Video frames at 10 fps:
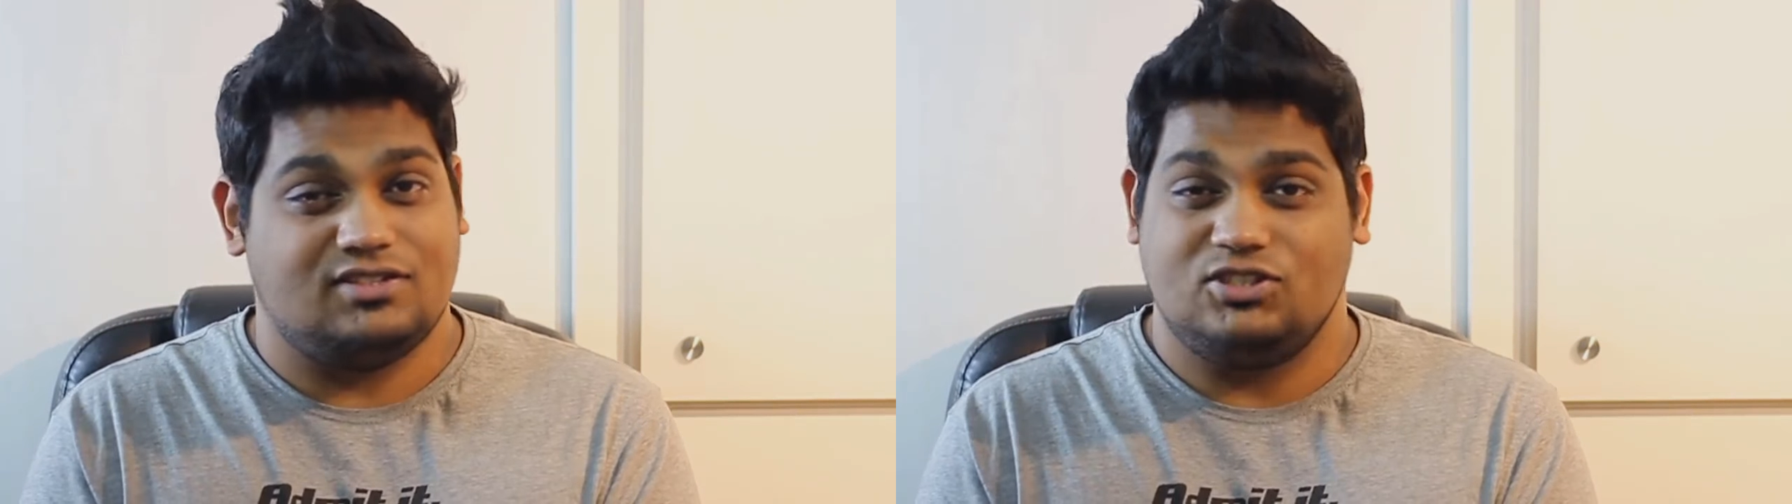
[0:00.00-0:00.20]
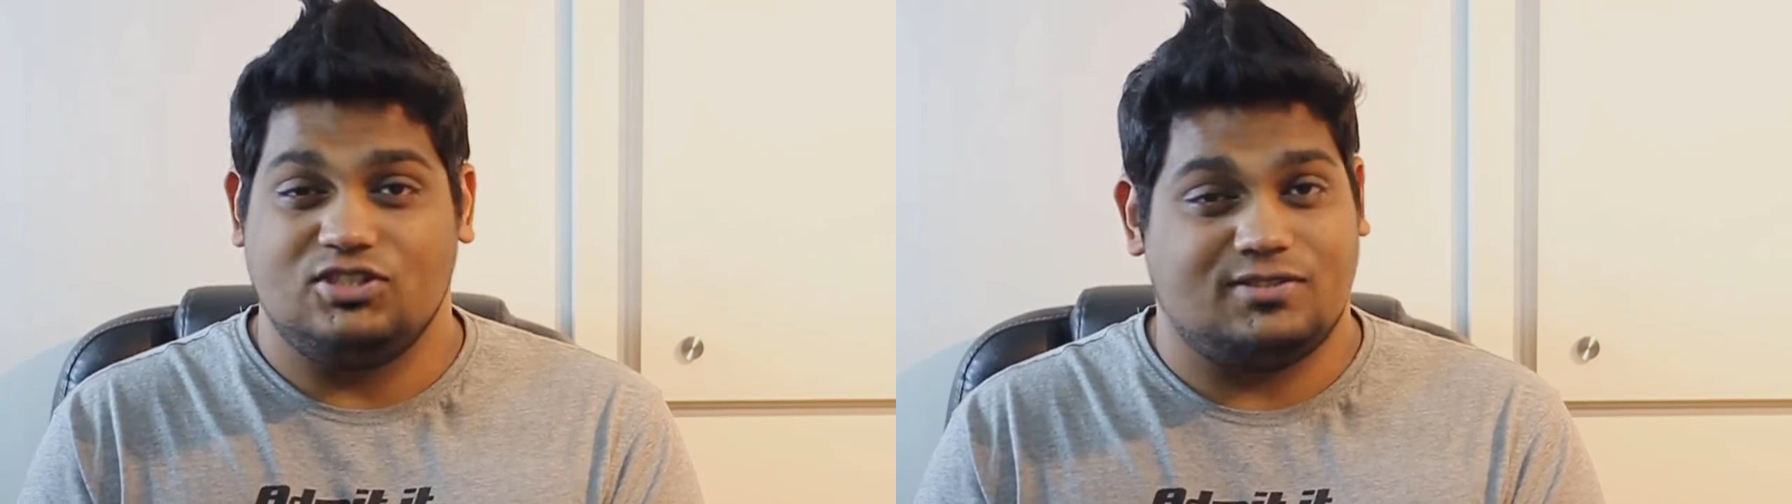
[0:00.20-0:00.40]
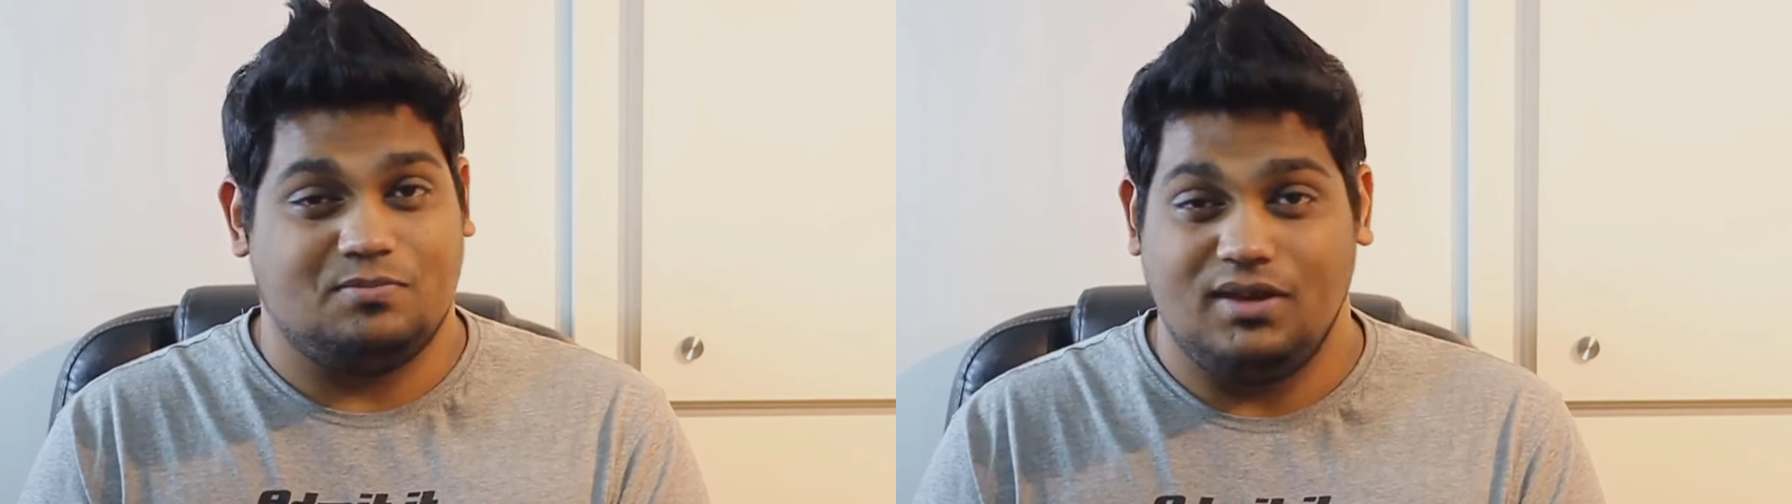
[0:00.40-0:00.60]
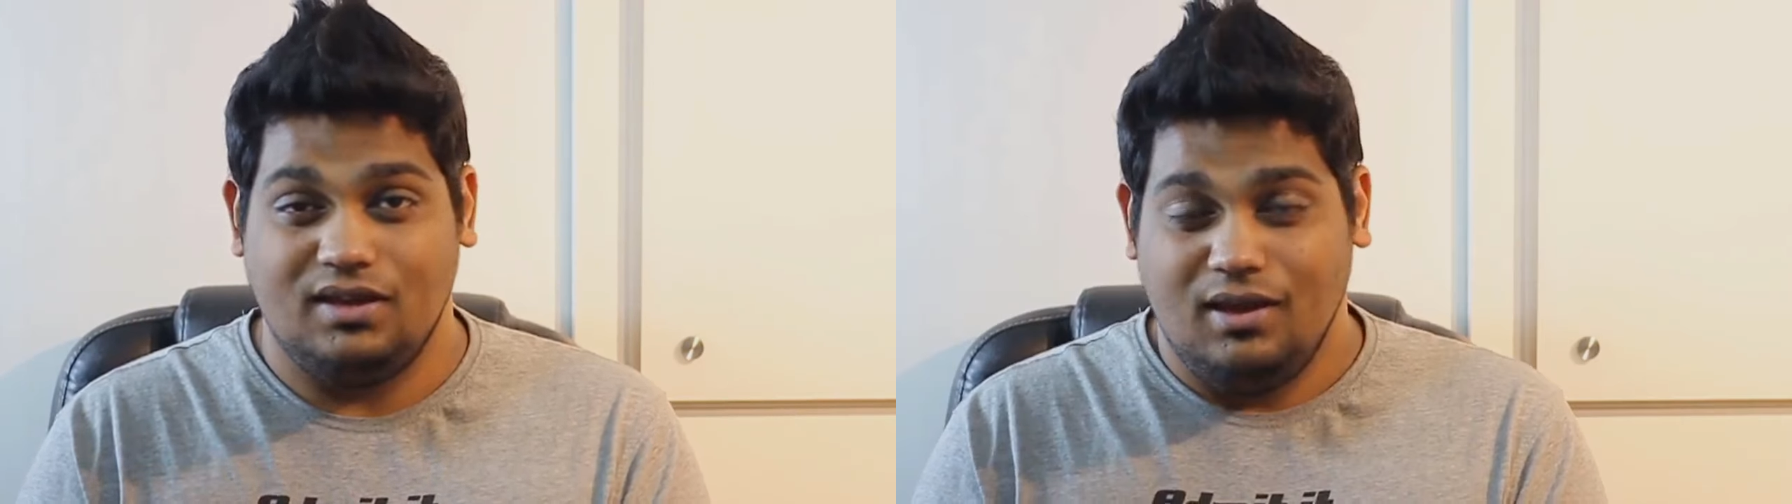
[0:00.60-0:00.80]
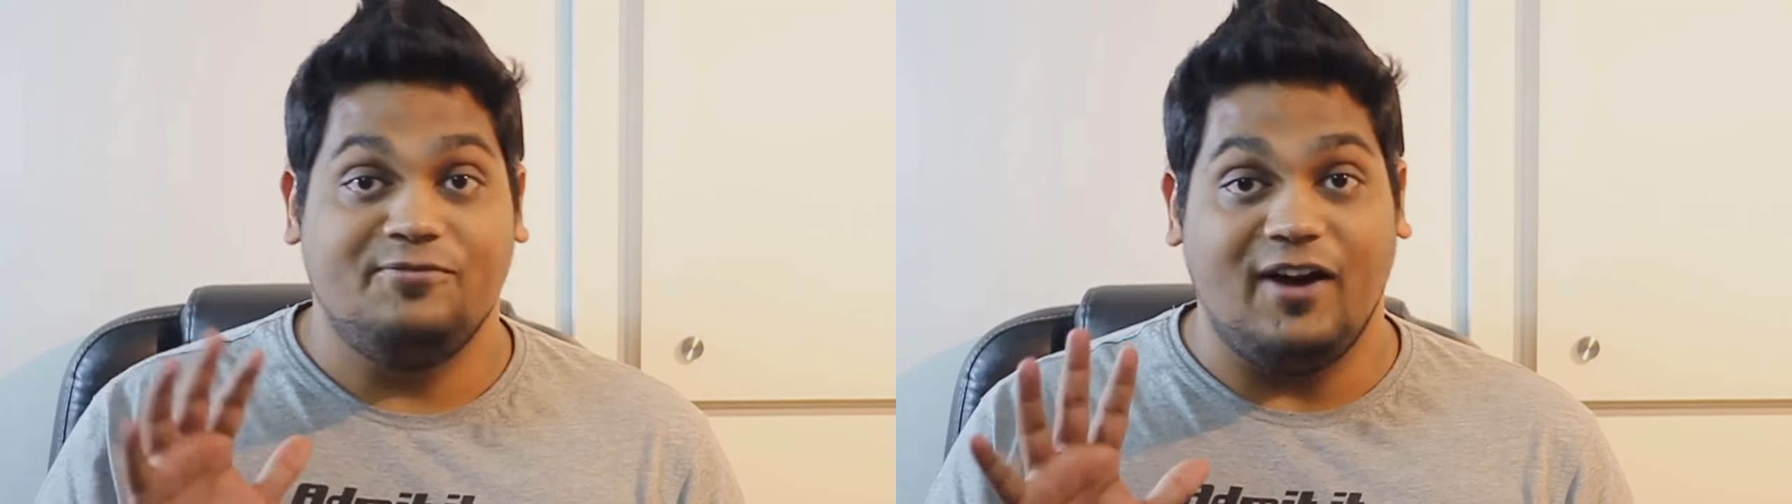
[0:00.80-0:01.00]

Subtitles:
that's just me.